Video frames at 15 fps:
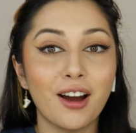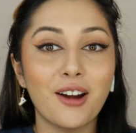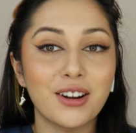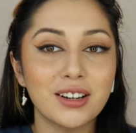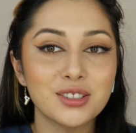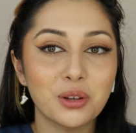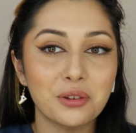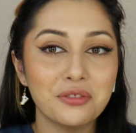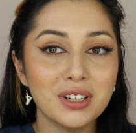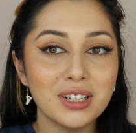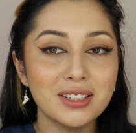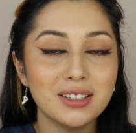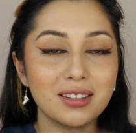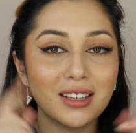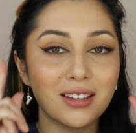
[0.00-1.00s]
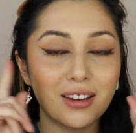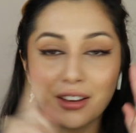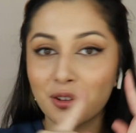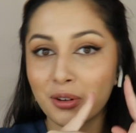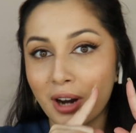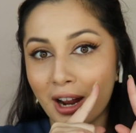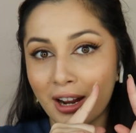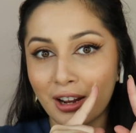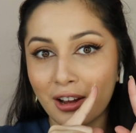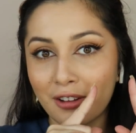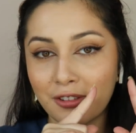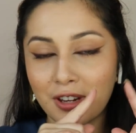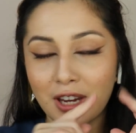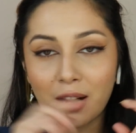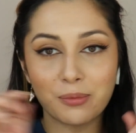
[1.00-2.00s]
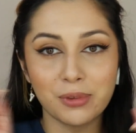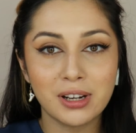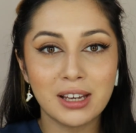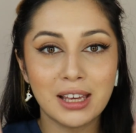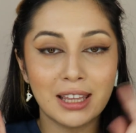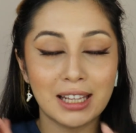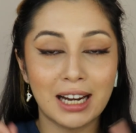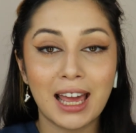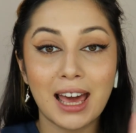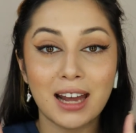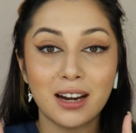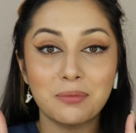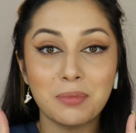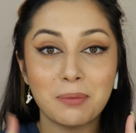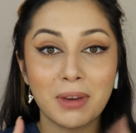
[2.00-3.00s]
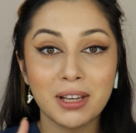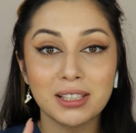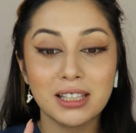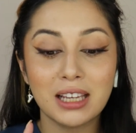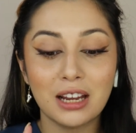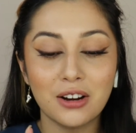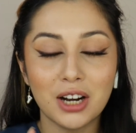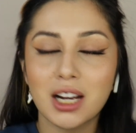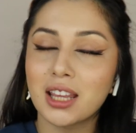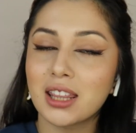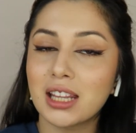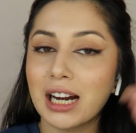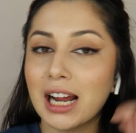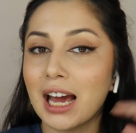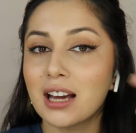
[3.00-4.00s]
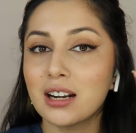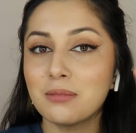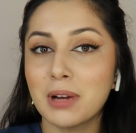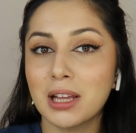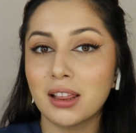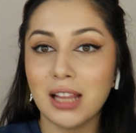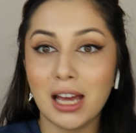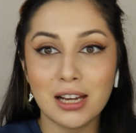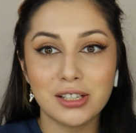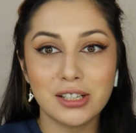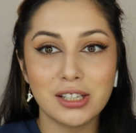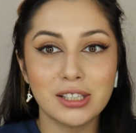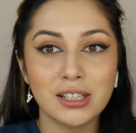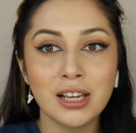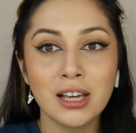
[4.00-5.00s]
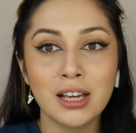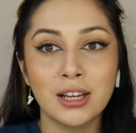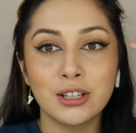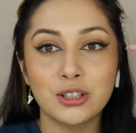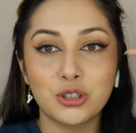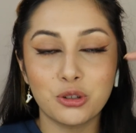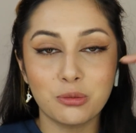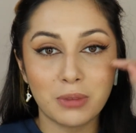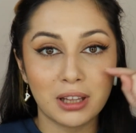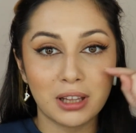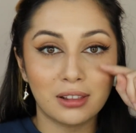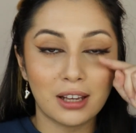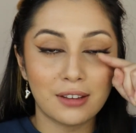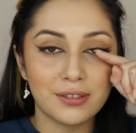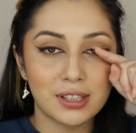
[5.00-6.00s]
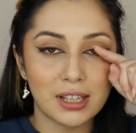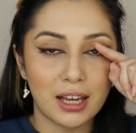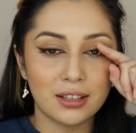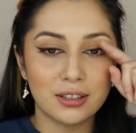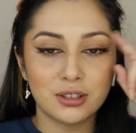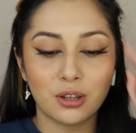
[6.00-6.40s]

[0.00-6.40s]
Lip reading: Alright, so I finished the other eye off camera, and then I added my mascara, and then I added my lashes to my left side.